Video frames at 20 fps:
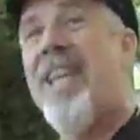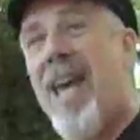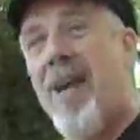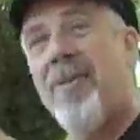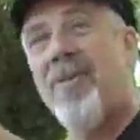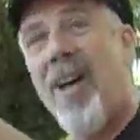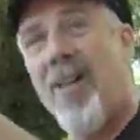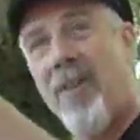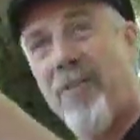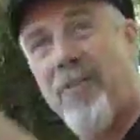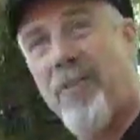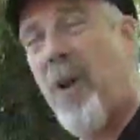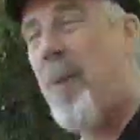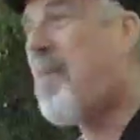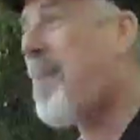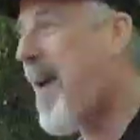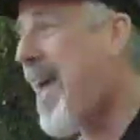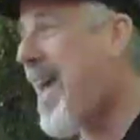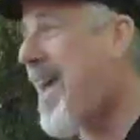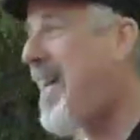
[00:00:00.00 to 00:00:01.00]
day it was on the
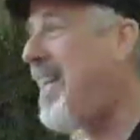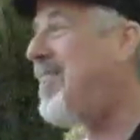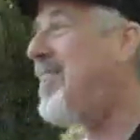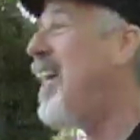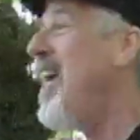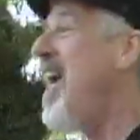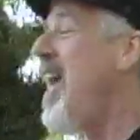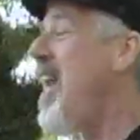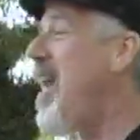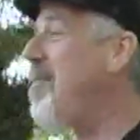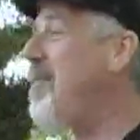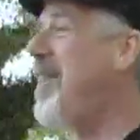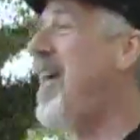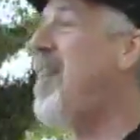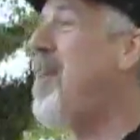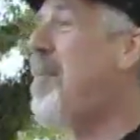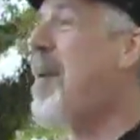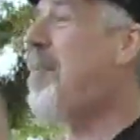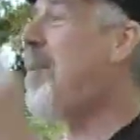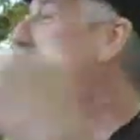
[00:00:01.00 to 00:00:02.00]
front page. And every day
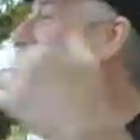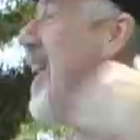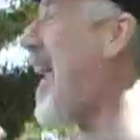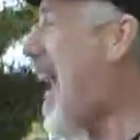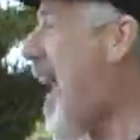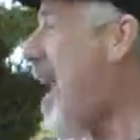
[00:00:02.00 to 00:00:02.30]
the people on the